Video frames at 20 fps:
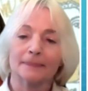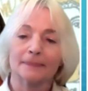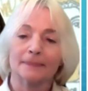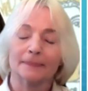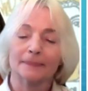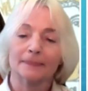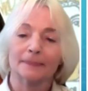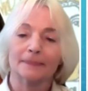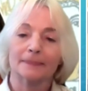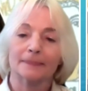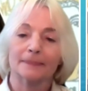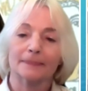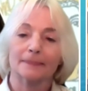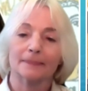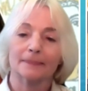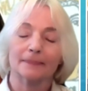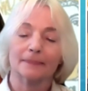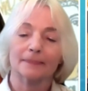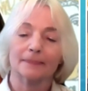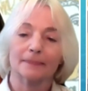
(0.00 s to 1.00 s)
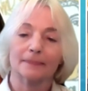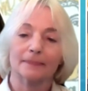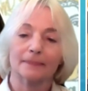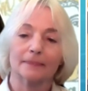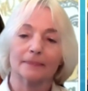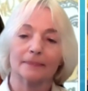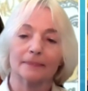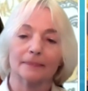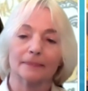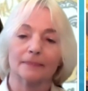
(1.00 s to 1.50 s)

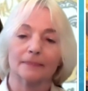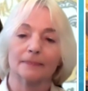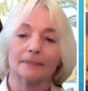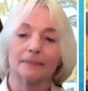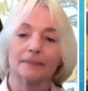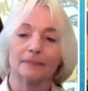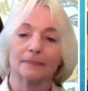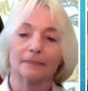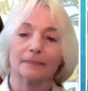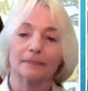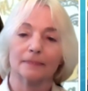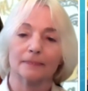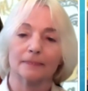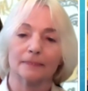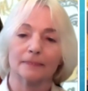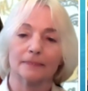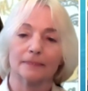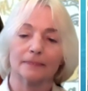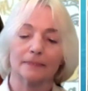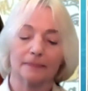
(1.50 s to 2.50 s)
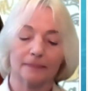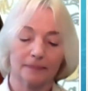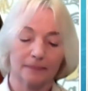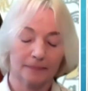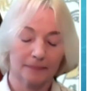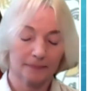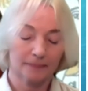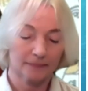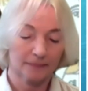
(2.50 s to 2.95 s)
[no speech]